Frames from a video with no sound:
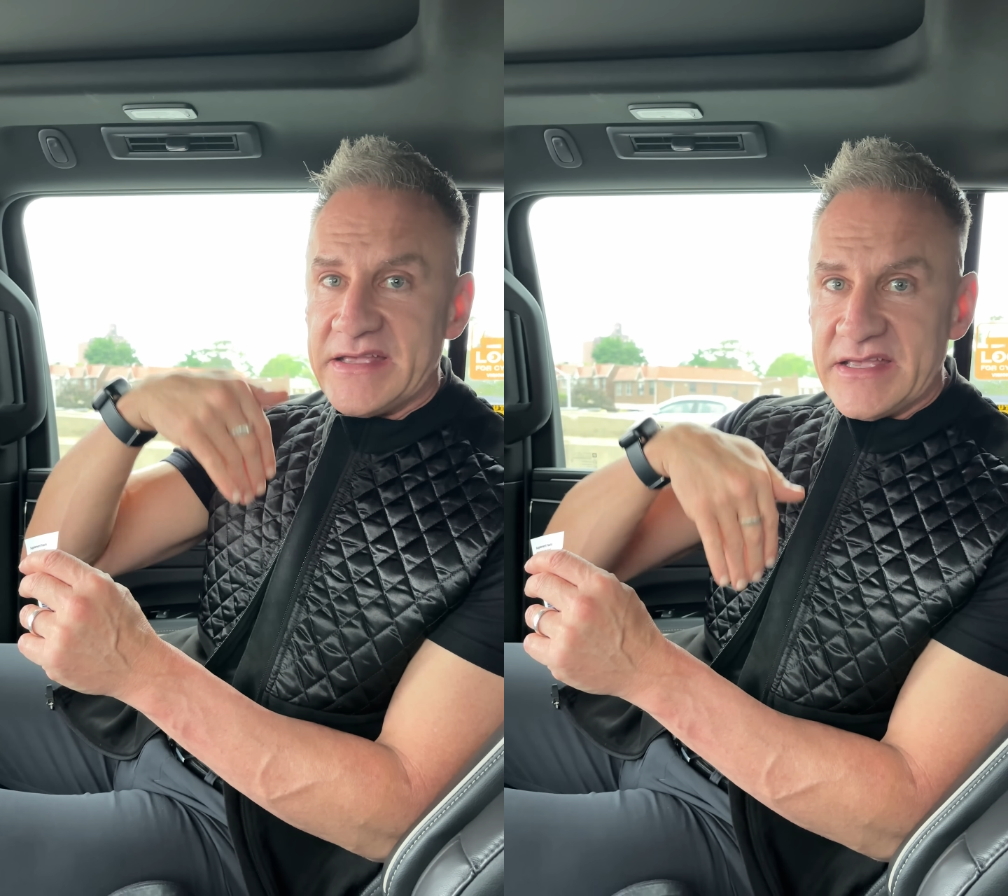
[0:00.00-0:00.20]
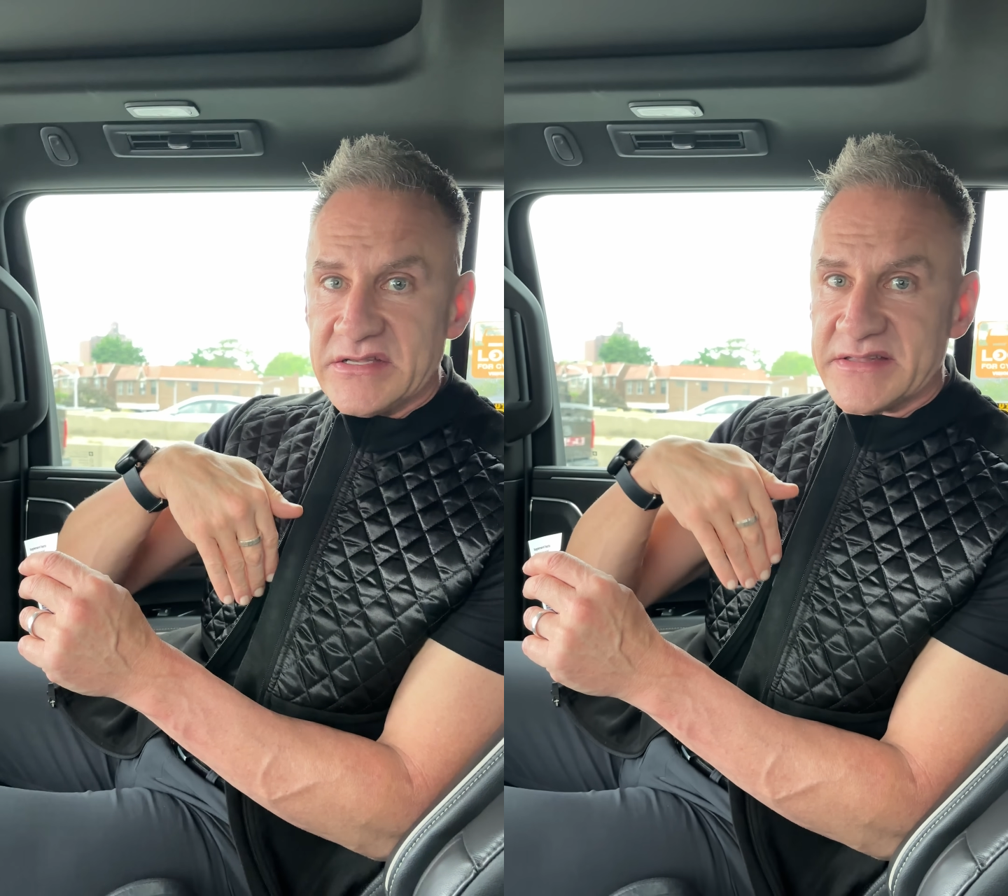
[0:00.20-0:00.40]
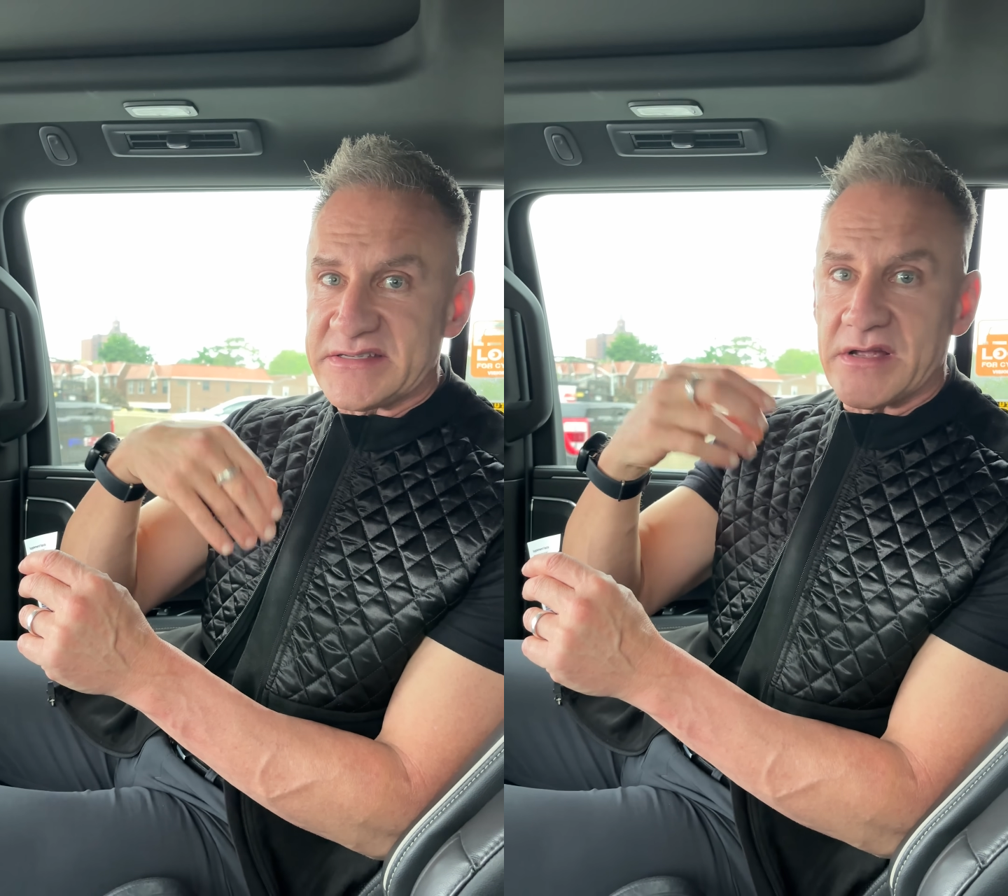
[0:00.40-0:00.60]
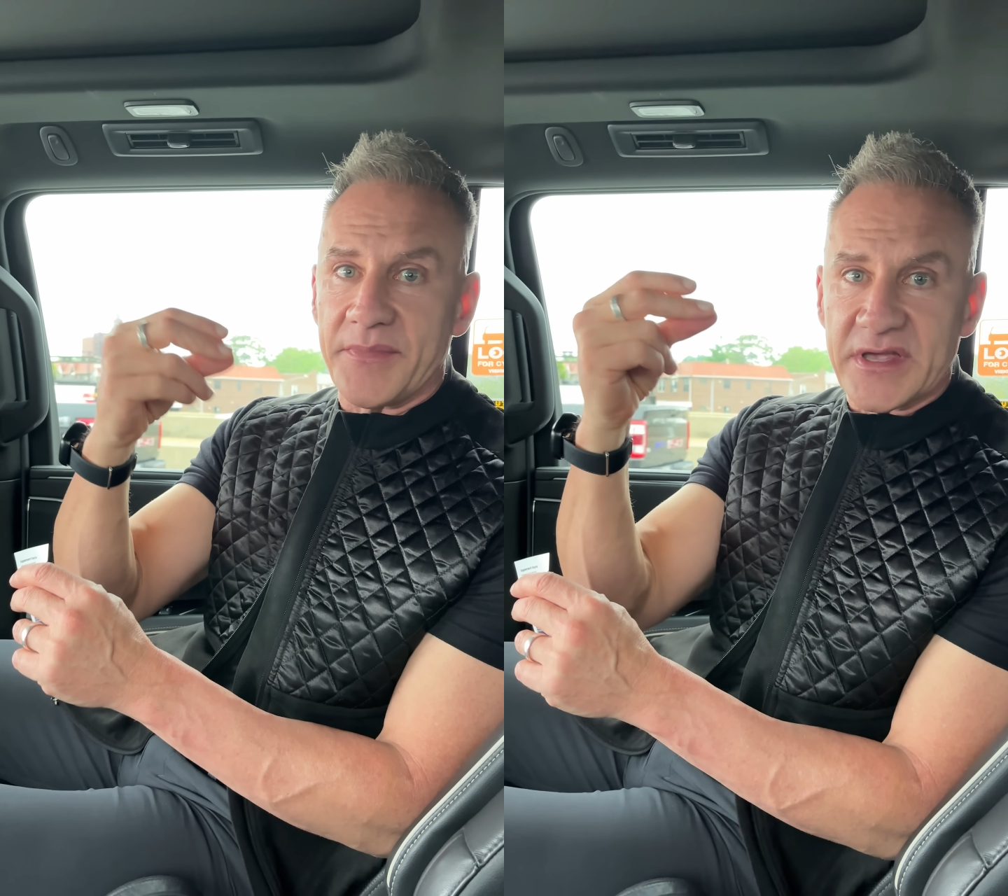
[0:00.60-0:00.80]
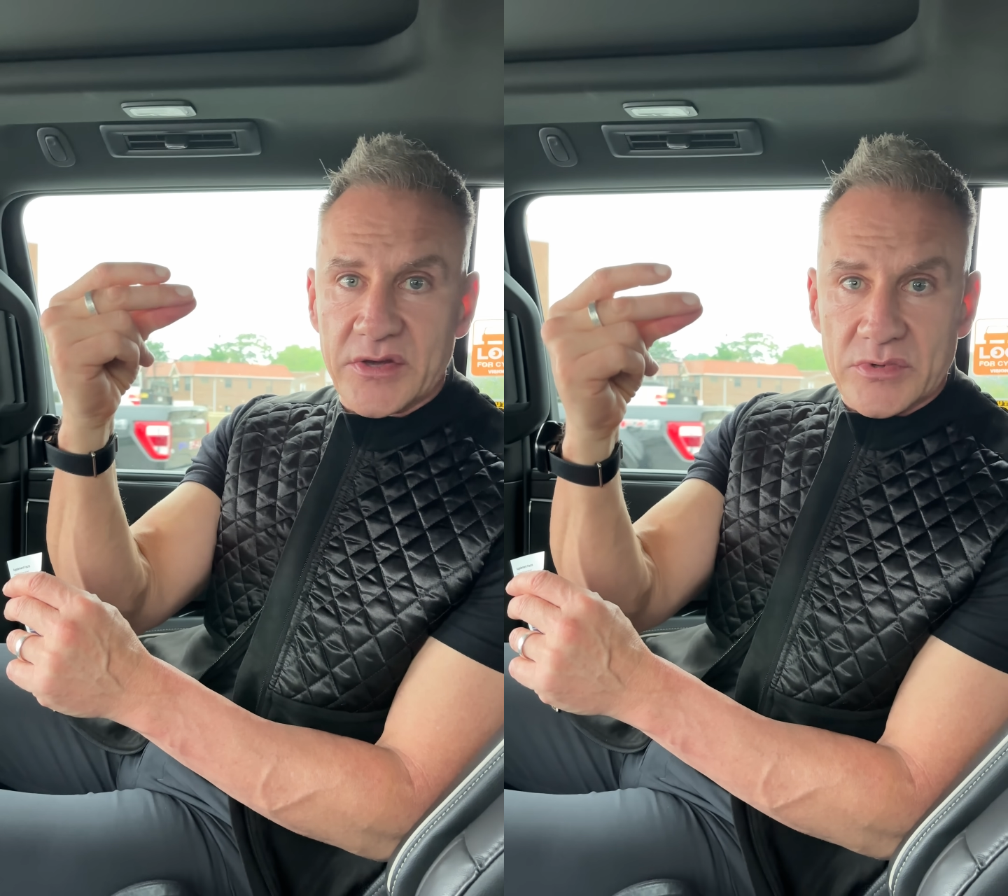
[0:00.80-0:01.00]
into the
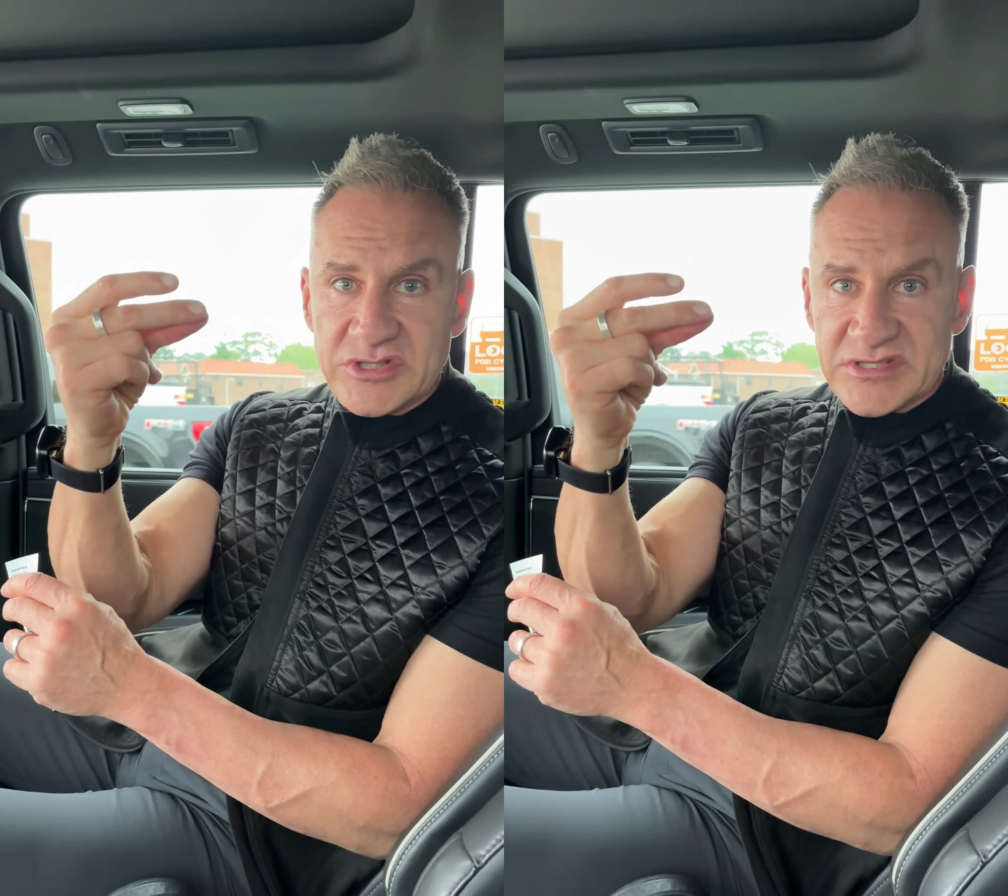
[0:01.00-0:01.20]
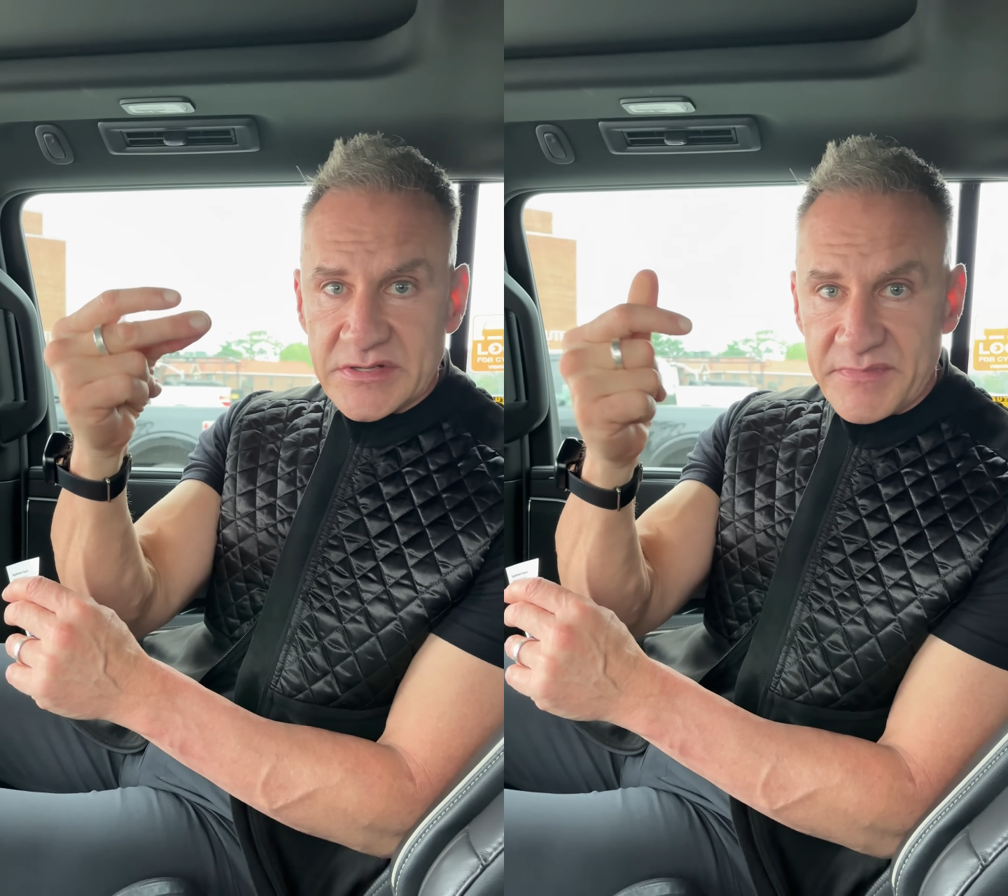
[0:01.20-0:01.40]
stomach. It will just